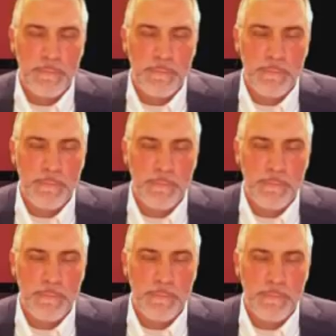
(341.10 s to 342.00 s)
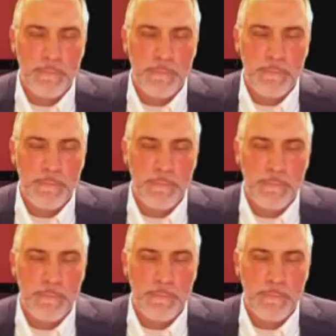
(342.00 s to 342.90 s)

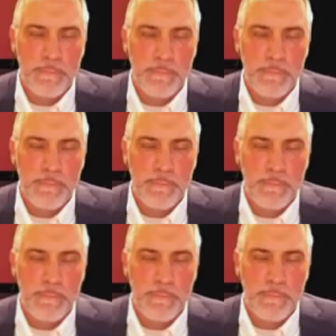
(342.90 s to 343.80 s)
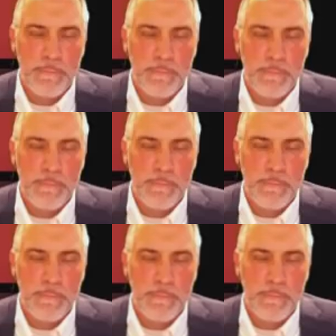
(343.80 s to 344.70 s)

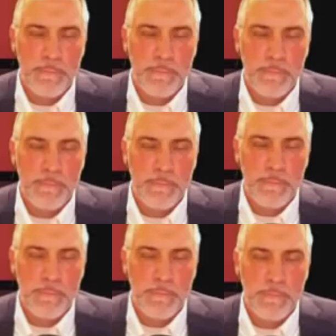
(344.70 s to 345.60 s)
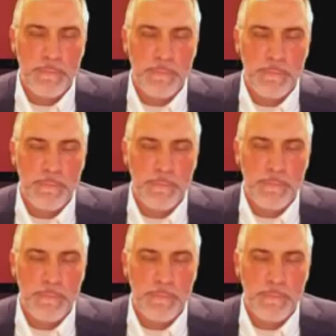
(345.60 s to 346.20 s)
(not speaking)